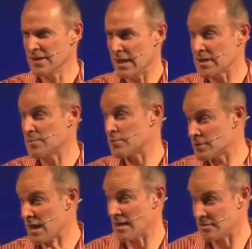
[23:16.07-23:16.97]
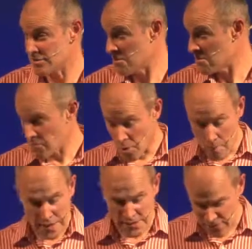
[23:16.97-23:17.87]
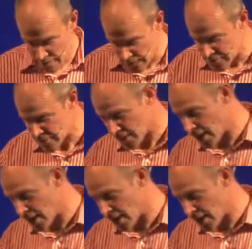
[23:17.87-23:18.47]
I'm going to pretend, not massively, but I'm just going